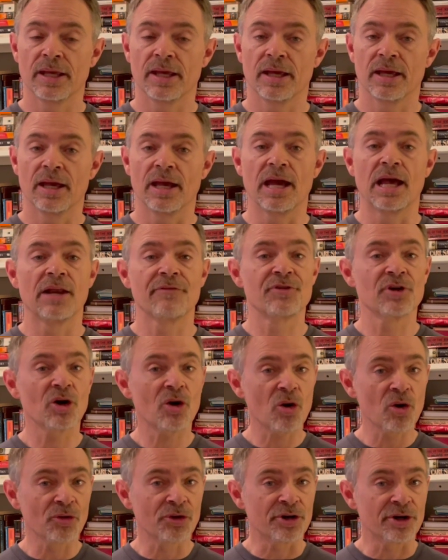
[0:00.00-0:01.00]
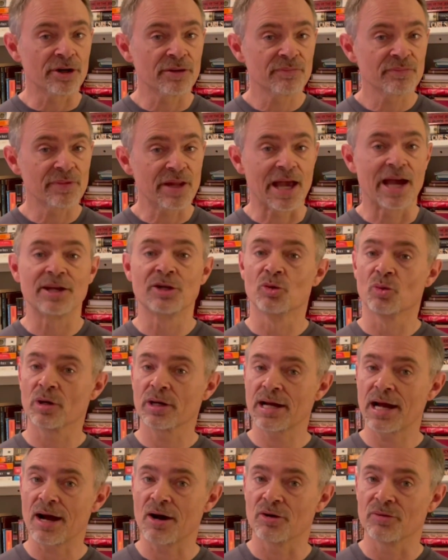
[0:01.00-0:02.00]
And if you're older and you work
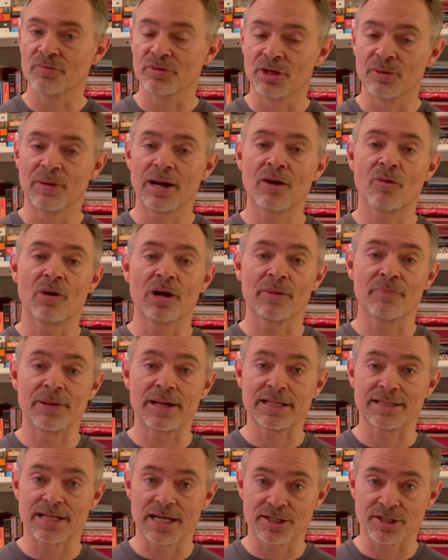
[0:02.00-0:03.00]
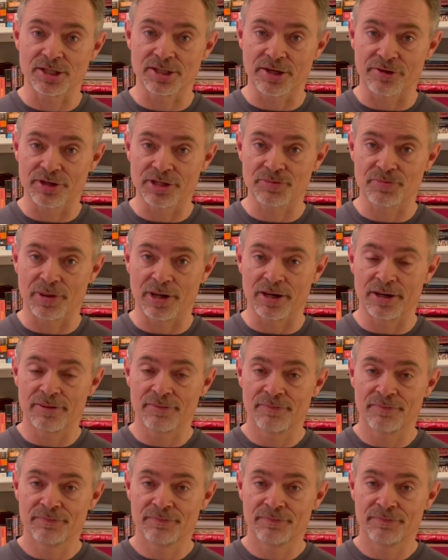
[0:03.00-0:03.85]
out, you might want to pay attention to this part.